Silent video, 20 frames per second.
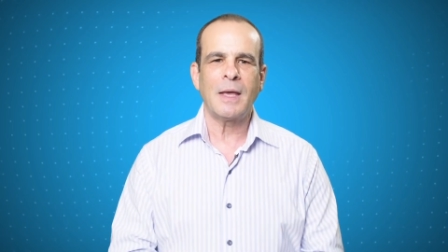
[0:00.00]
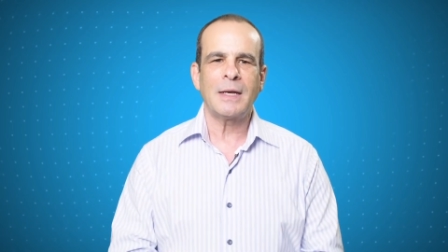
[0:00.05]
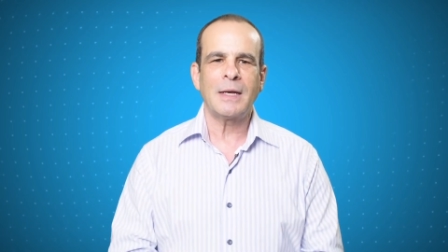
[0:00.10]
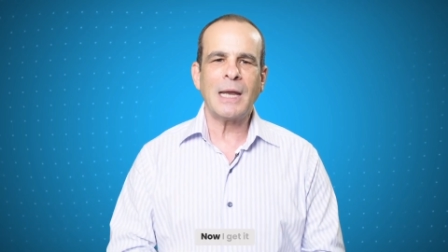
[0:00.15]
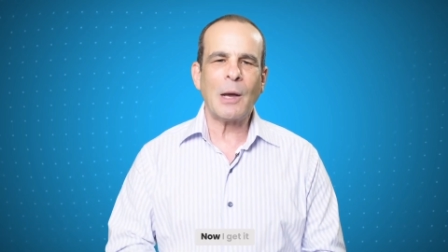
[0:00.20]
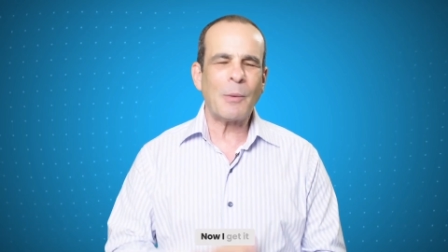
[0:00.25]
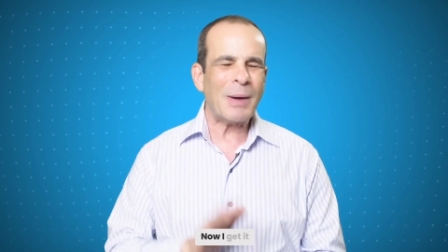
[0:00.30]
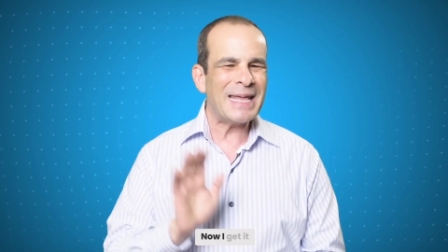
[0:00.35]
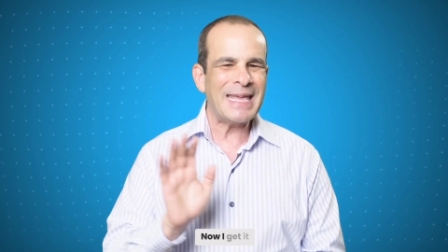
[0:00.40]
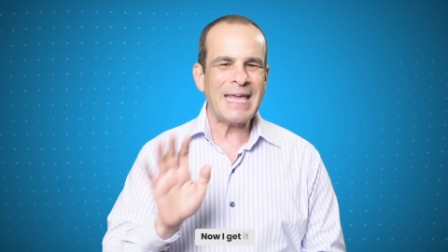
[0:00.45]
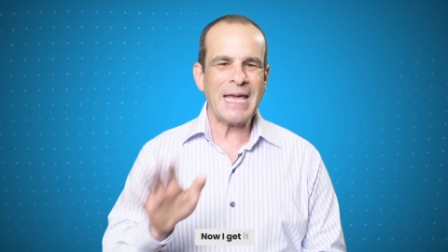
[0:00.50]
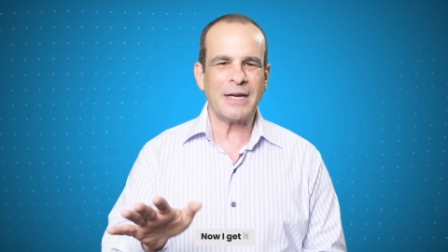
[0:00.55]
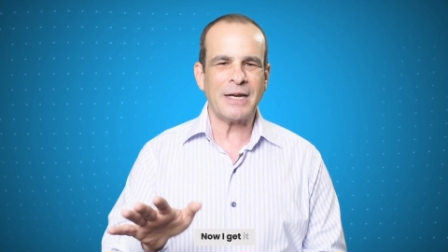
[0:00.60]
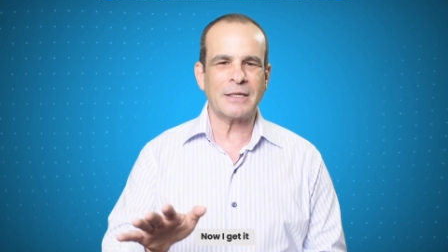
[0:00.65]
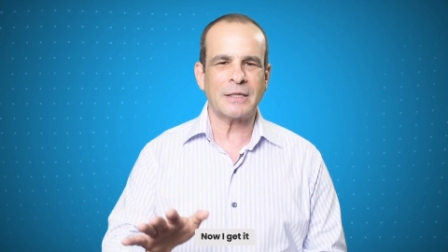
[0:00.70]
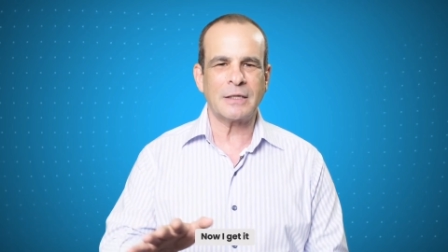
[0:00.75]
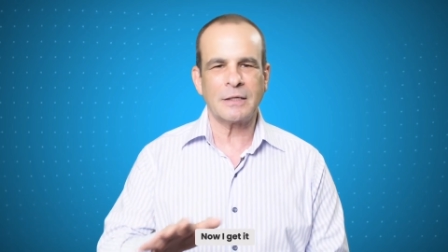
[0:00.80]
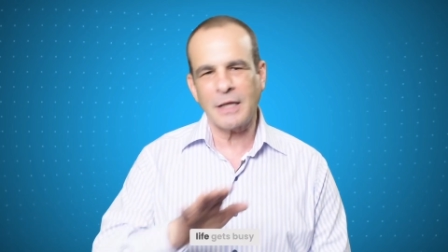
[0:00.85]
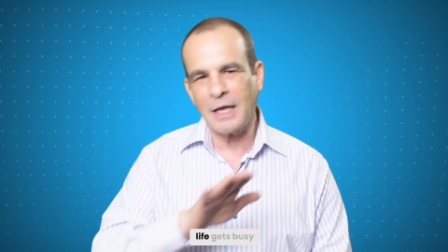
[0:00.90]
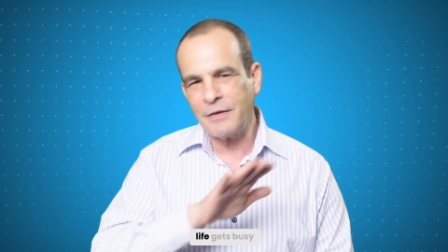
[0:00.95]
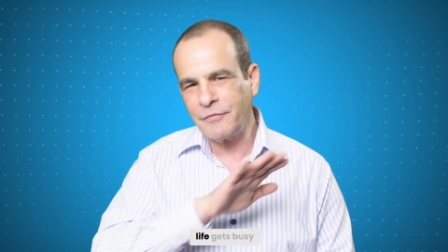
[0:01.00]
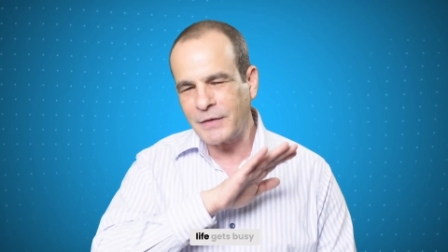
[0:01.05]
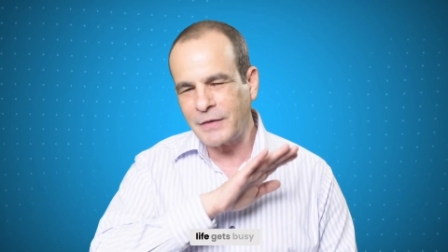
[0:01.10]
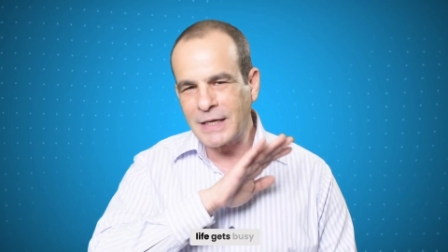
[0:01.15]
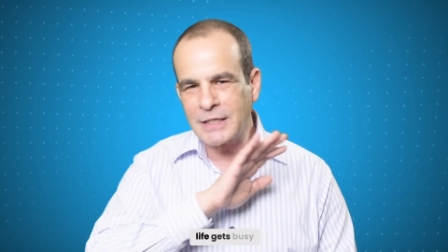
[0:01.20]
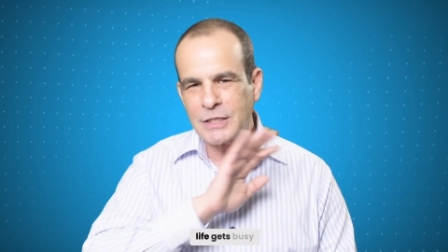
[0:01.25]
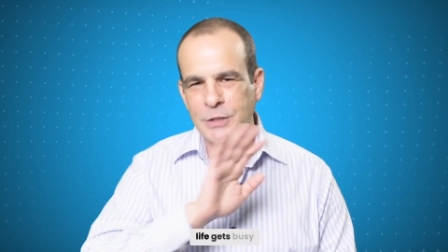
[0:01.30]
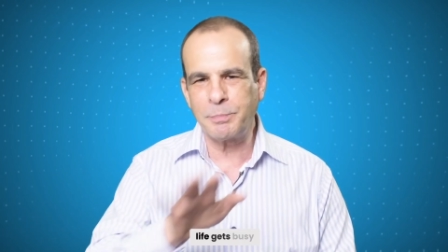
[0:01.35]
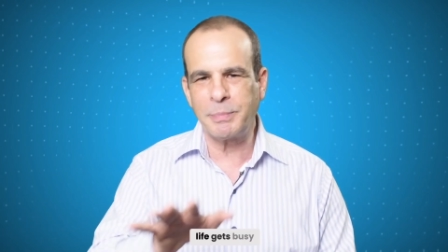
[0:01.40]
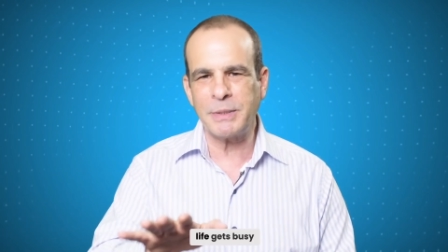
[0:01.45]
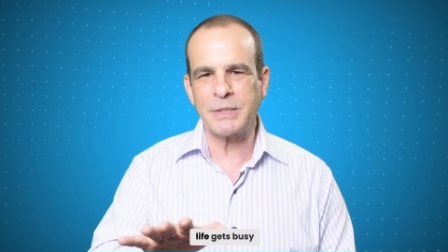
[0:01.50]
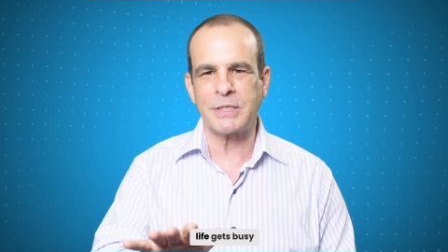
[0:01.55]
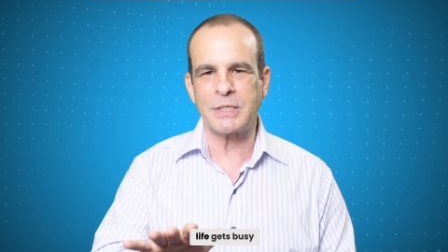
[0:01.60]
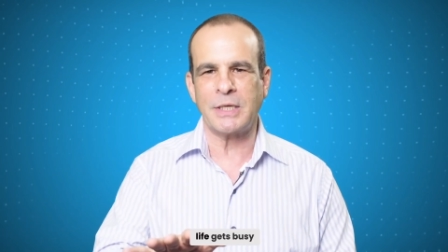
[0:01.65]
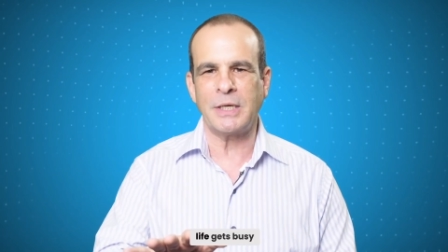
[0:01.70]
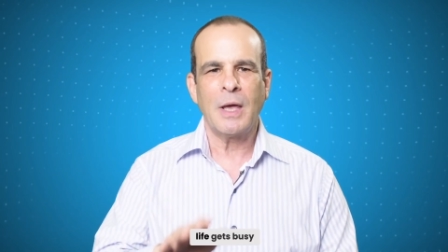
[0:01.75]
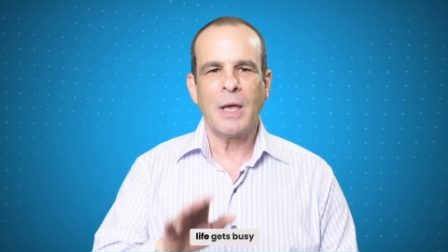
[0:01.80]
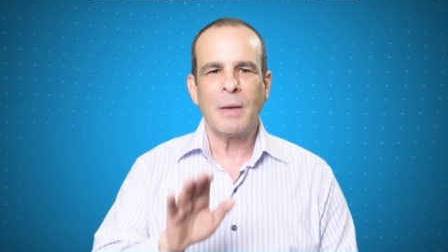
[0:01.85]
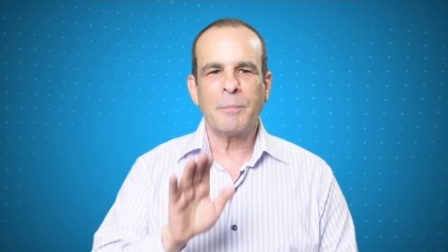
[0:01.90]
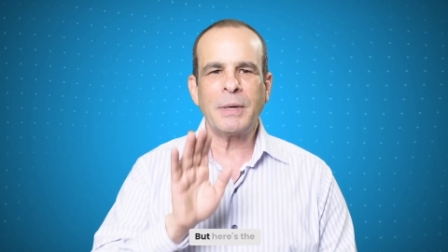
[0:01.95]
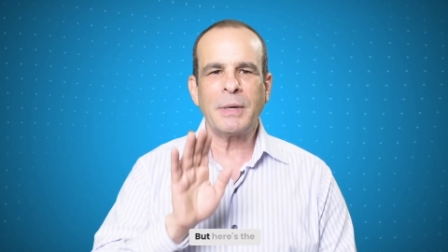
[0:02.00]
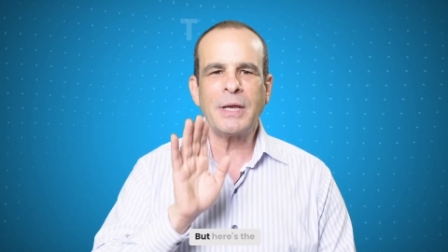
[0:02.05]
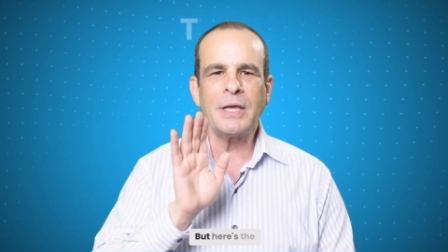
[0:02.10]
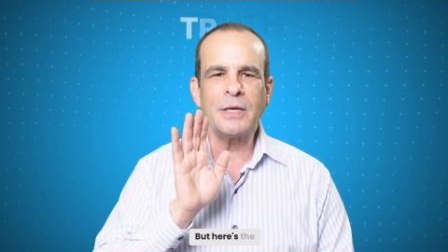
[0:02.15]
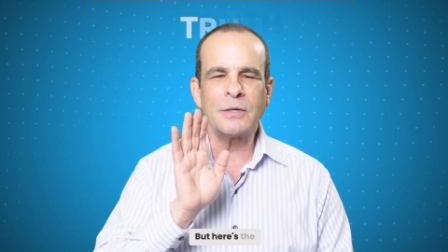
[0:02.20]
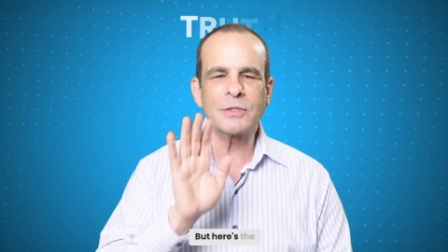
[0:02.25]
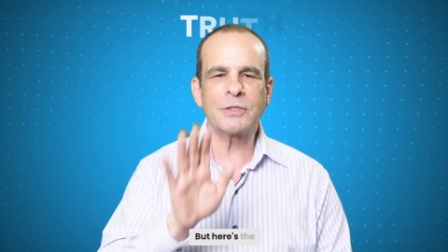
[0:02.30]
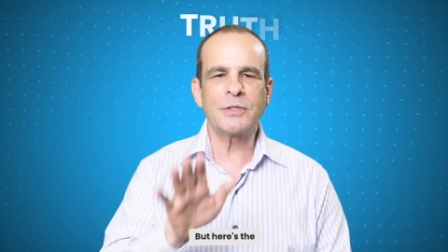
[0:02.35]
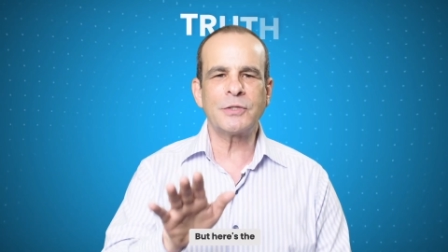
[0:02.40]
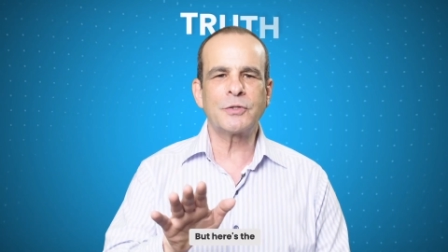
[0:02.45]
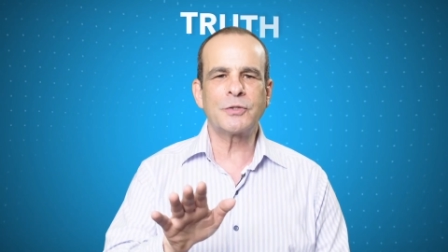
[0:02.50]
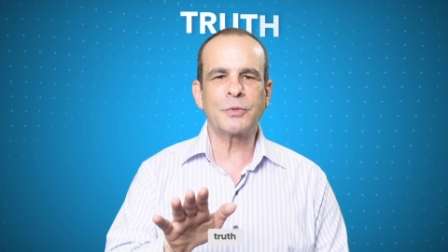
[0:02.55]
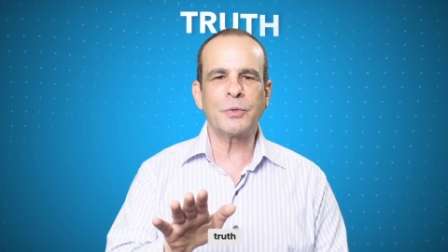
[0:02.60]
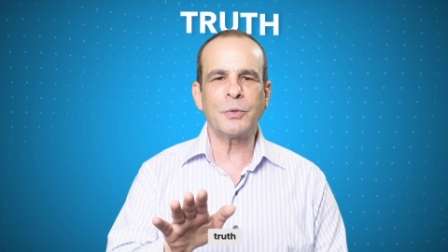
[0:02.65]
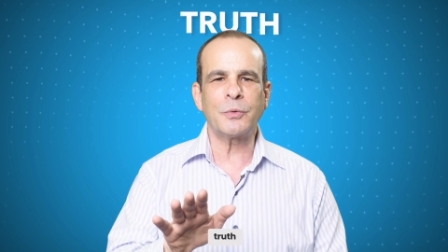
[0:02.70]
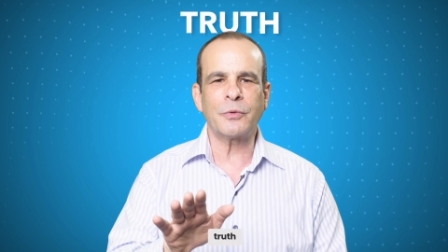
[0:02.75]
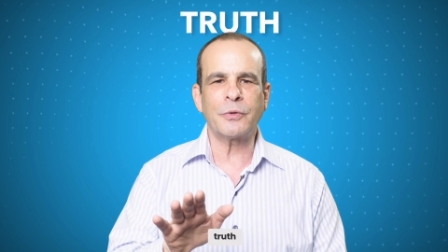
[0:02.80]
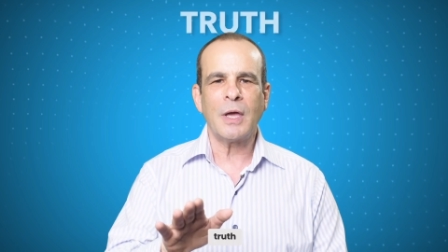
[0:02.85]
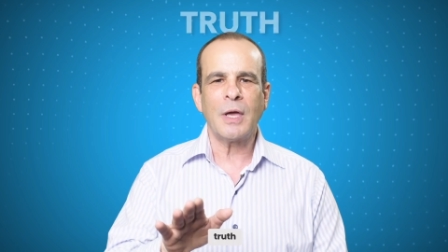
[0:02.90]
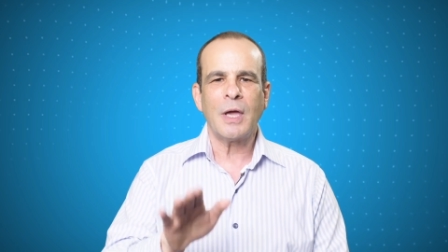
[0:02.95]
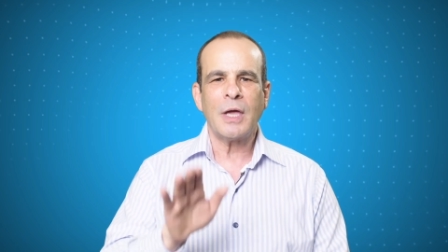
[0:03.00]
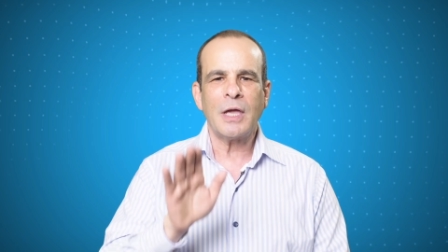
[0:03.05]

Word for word: Now I get it, life gets busy, but here's the truth.